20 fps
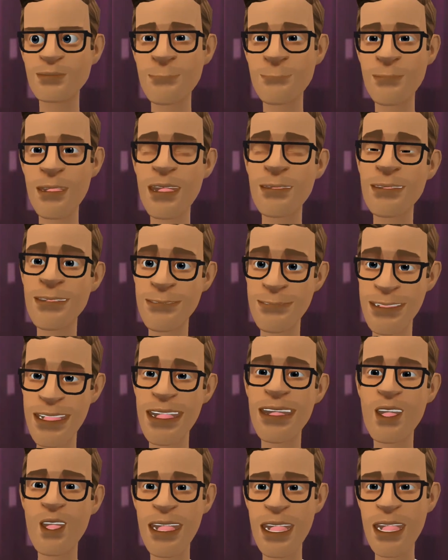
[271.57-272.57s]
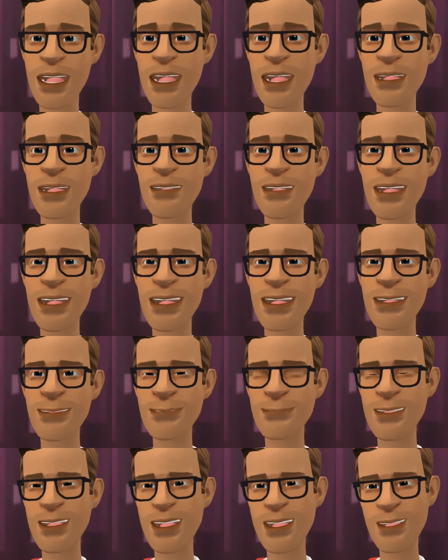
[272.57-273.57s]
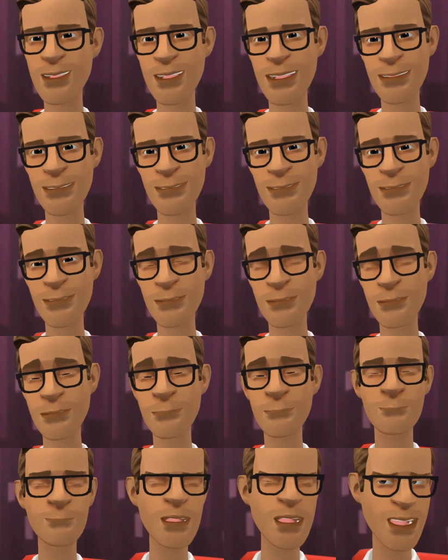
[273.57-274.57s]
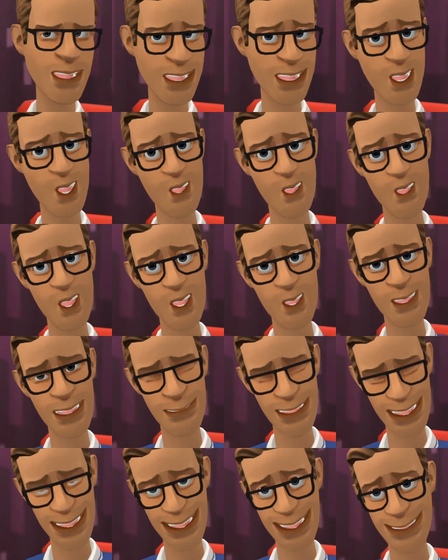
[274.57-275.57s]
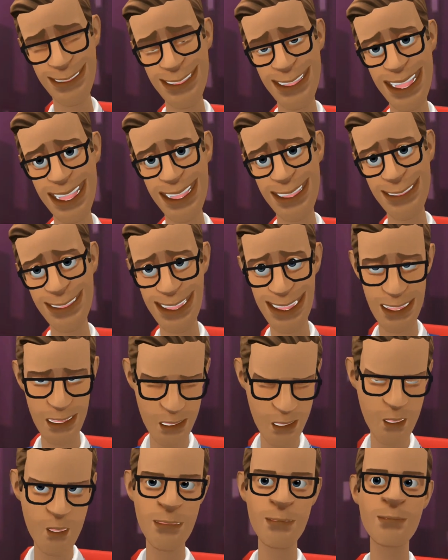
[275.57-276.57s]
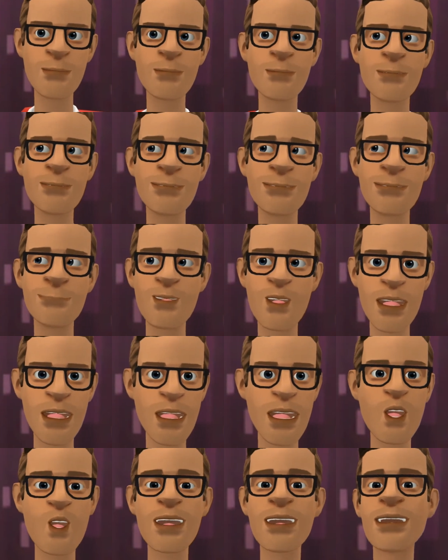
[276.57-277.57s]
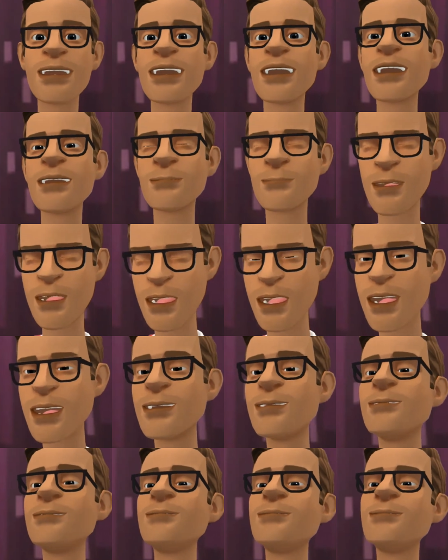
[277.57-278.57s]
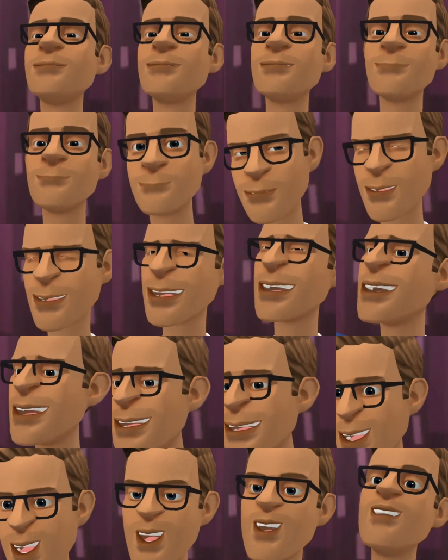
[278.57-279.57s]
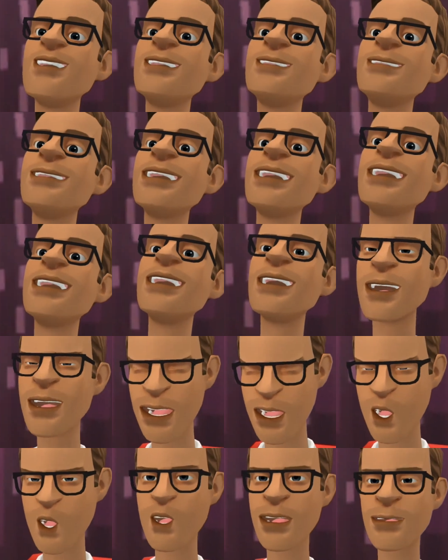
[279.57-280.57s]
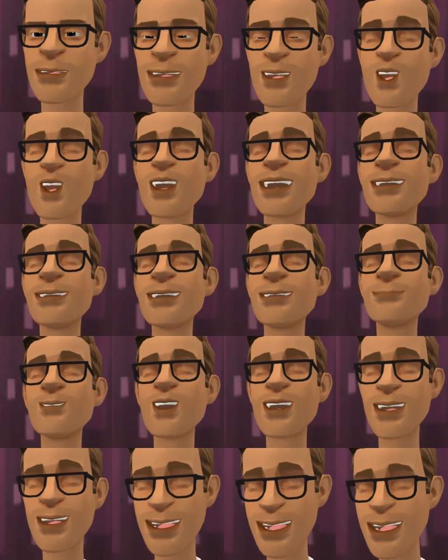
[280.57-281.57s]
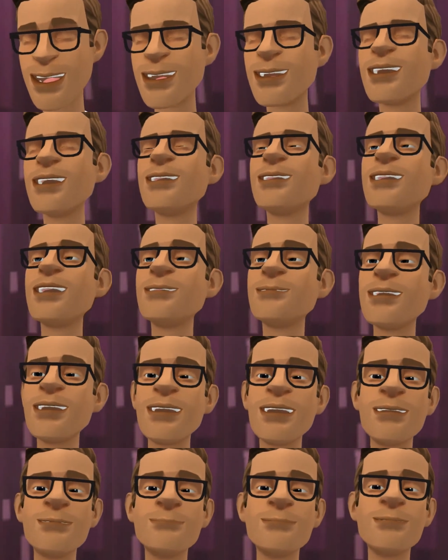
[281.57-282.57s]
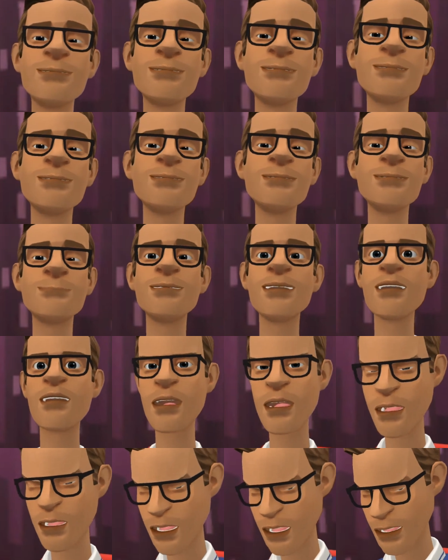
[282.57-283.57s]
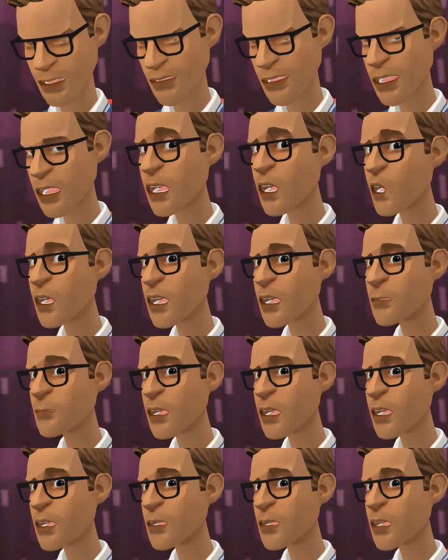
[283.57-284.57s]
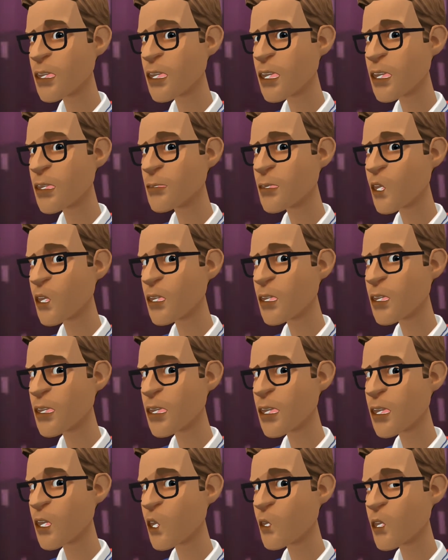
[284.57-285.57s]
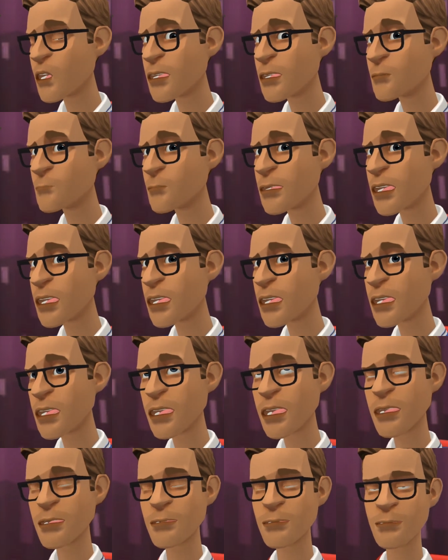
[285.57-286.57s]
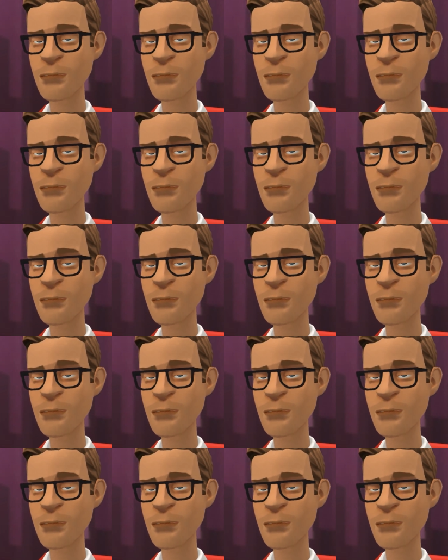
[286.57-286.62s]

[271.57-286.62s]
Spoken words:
Minimum mileage with travel reimbursed. Paid day off for something as little as a cold. 1-hour lunch break. Personal conversation allowed as long as I'm working at the same time. Leaving and arriving 20 minutes late or early caused no penalty.